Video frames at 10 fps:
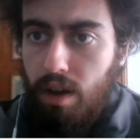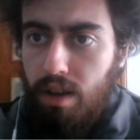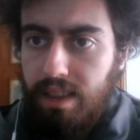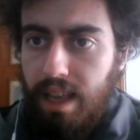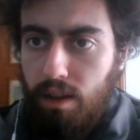
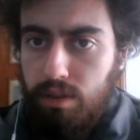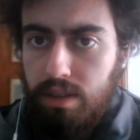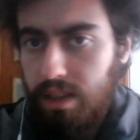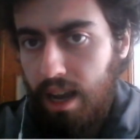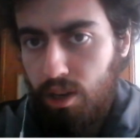find
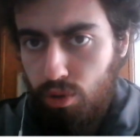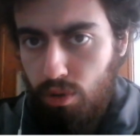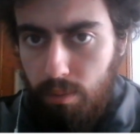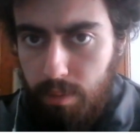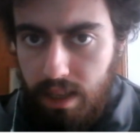out
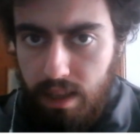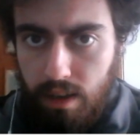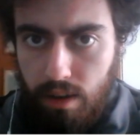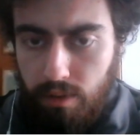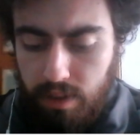the
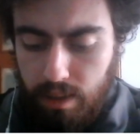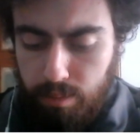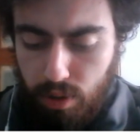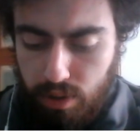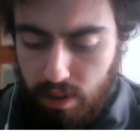actual
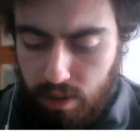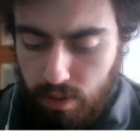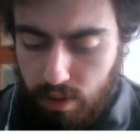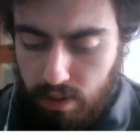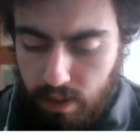
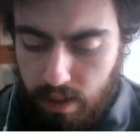meaning.